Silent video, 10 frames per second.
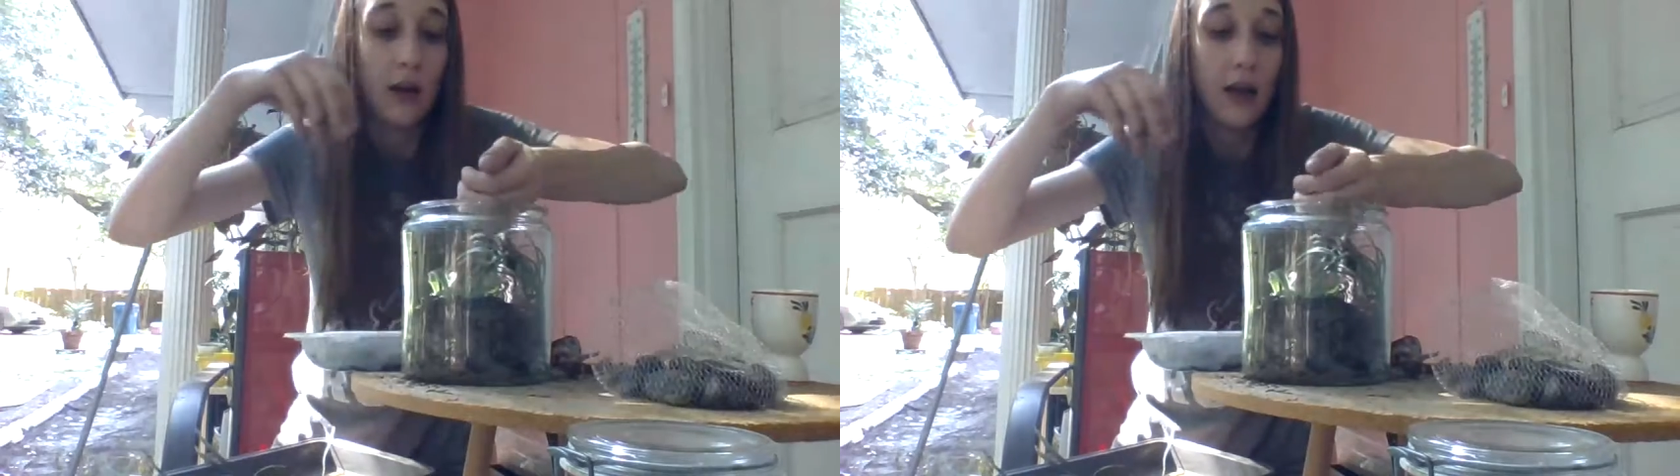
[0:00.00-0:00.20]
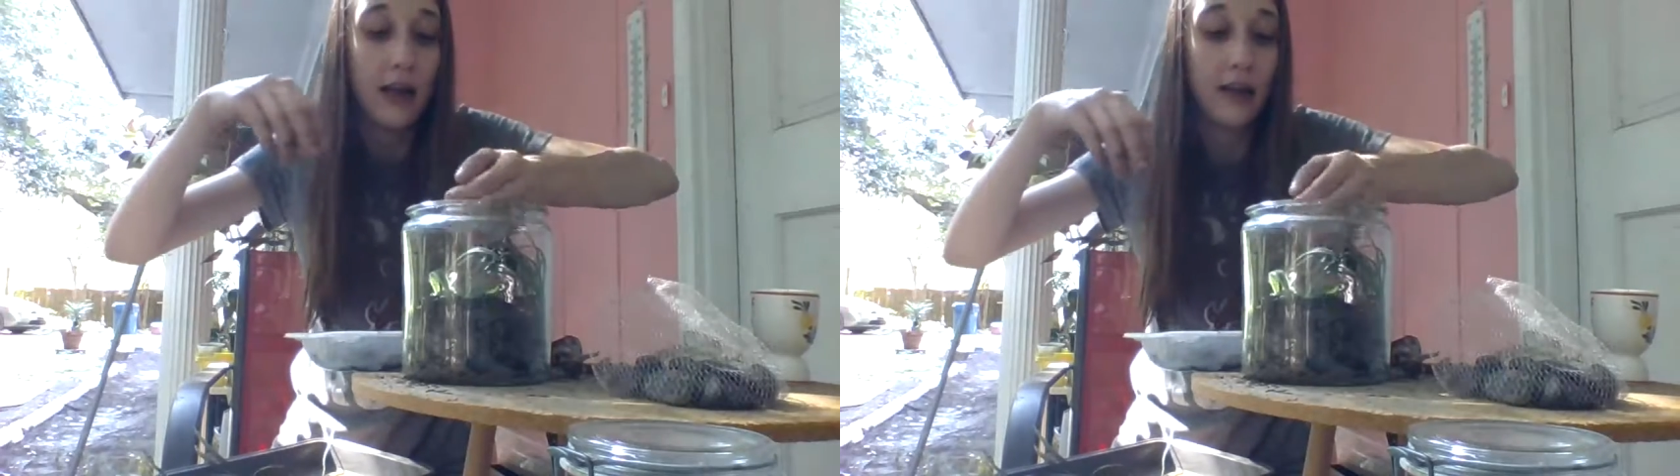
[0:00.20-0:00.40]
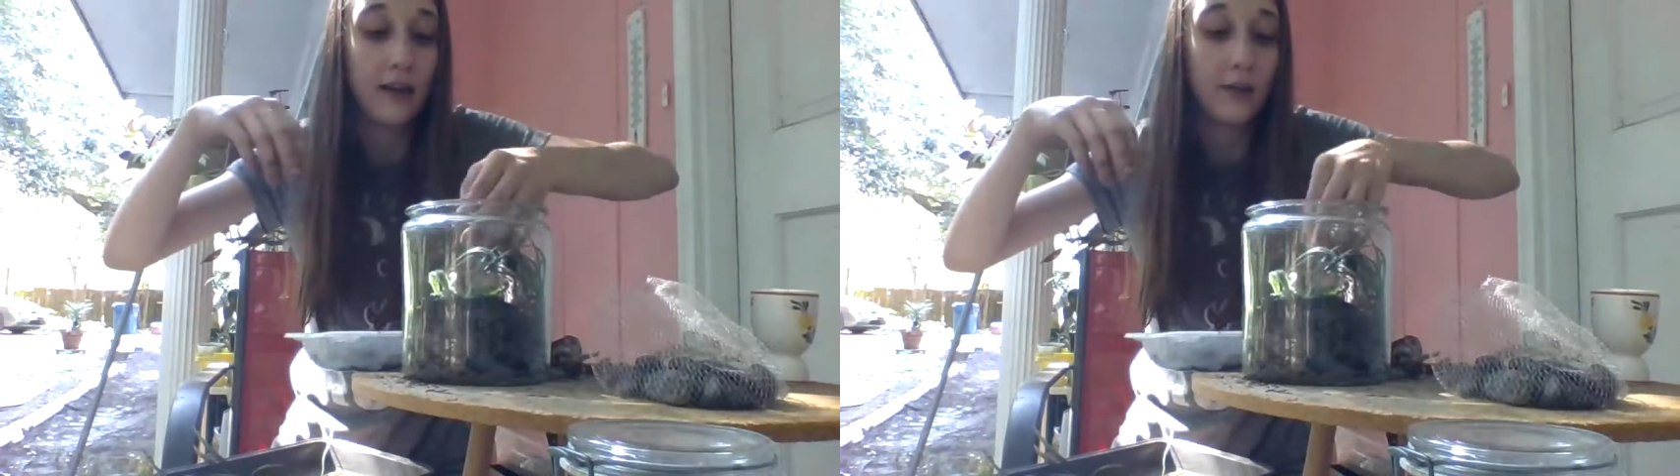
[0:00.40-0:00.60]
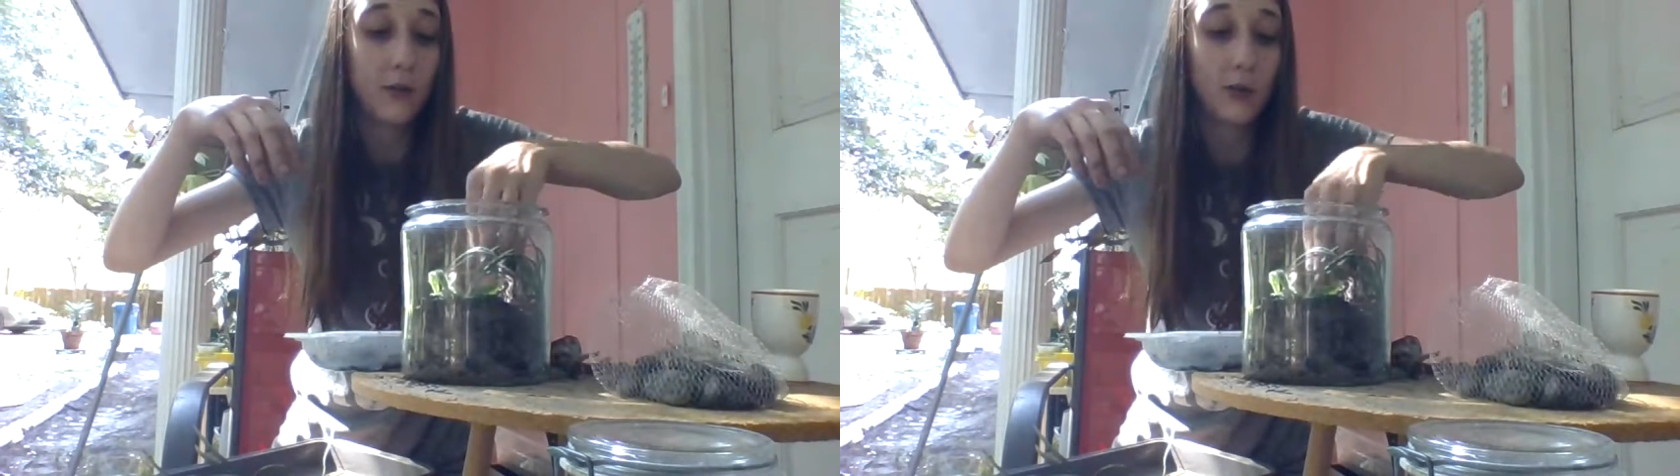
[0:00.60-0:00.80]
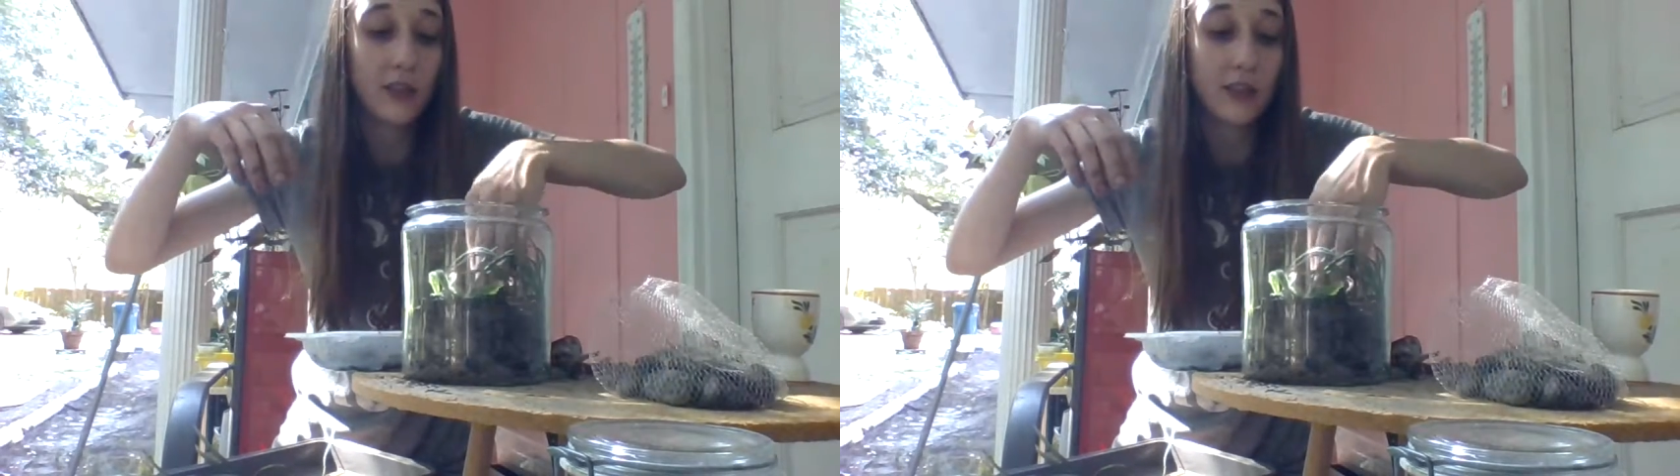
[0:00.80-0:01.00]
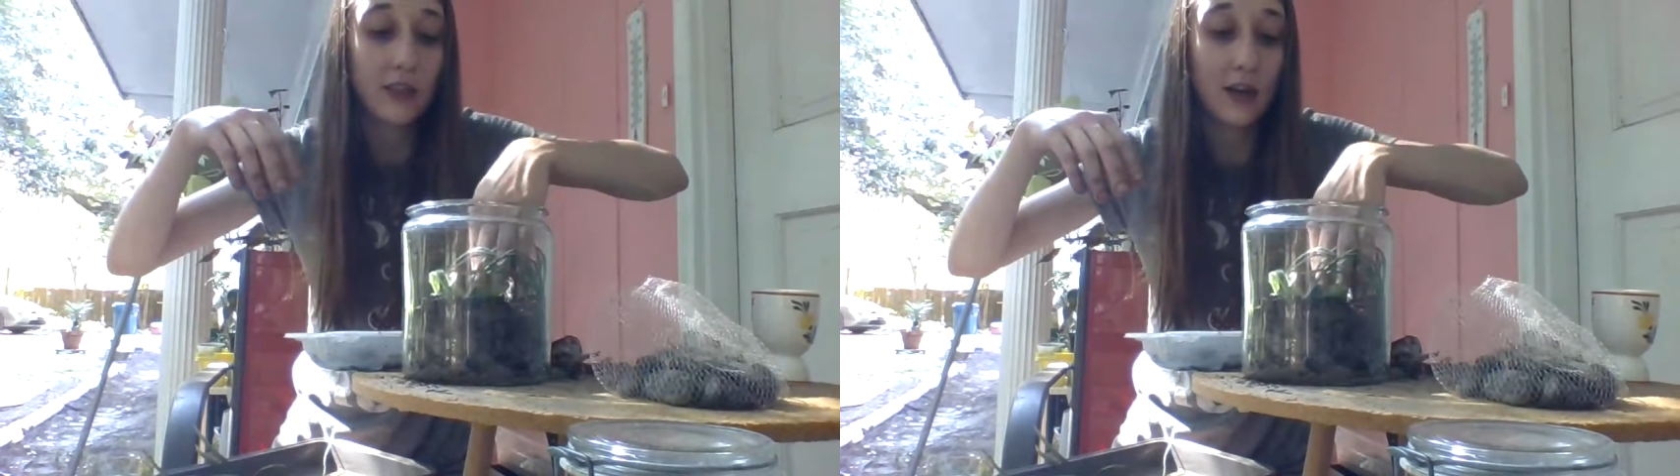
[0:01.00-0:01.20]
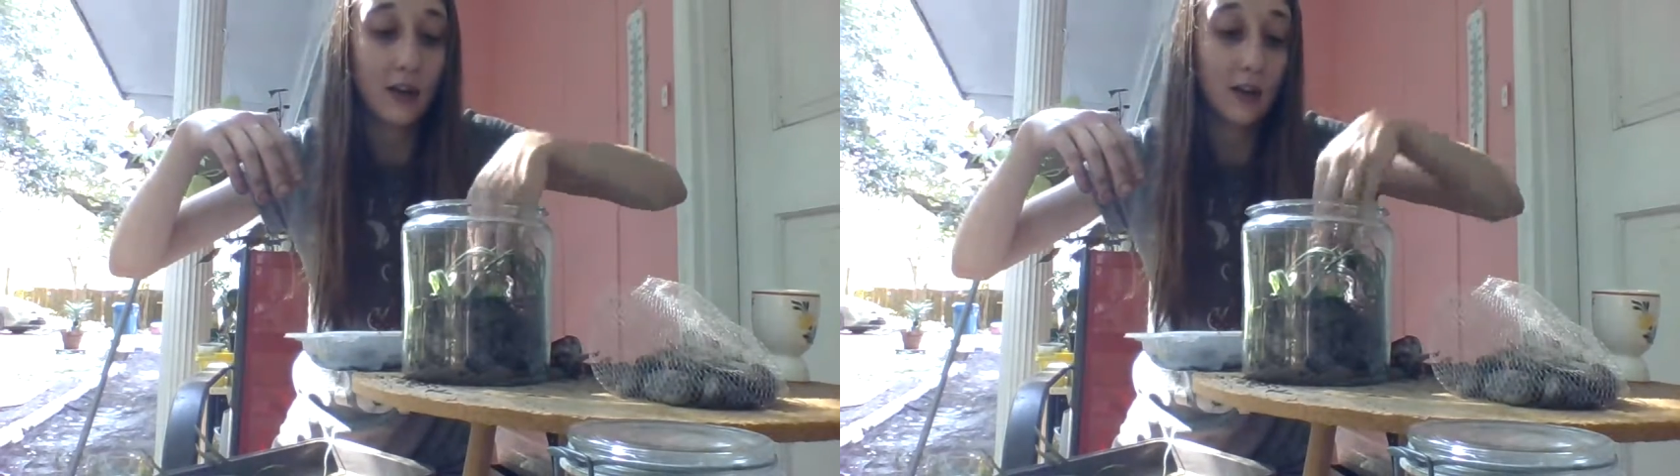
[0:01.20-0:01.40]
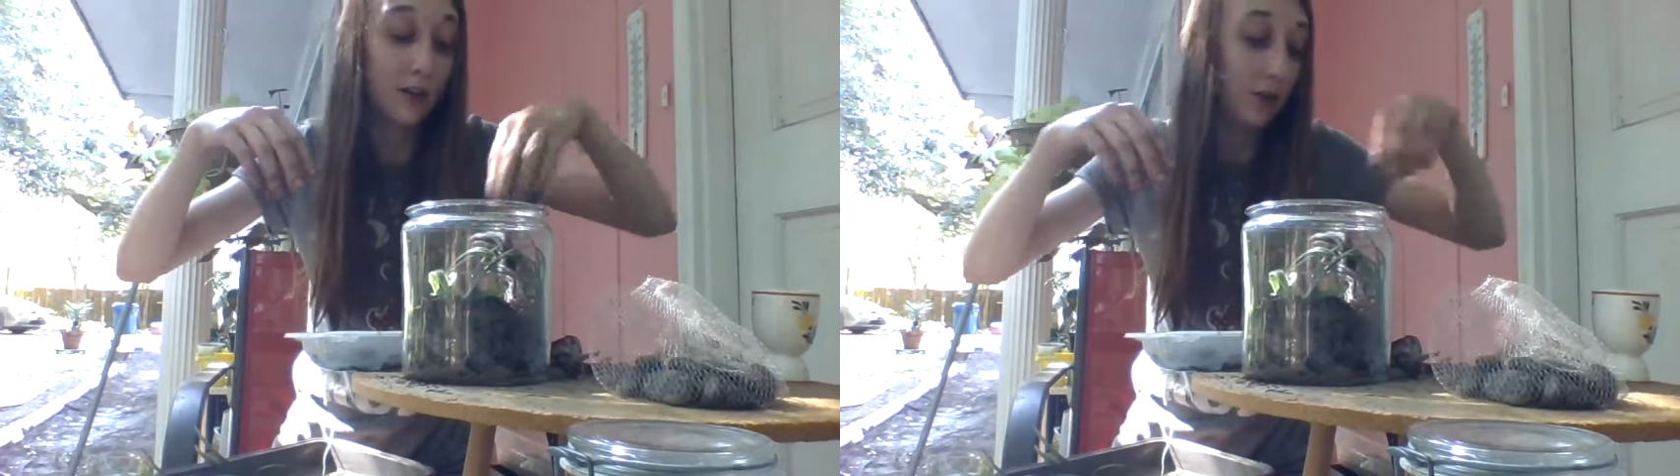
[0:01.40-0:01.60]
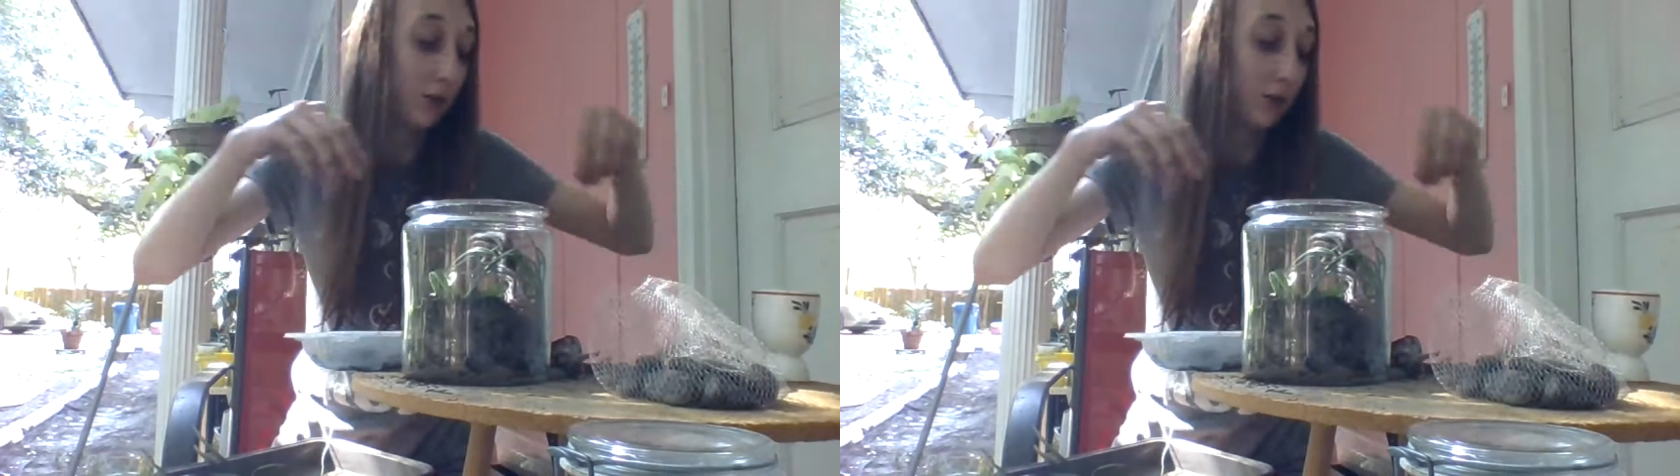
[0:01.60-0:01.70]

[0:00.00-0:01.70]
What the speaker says: And of course, it's not gonna look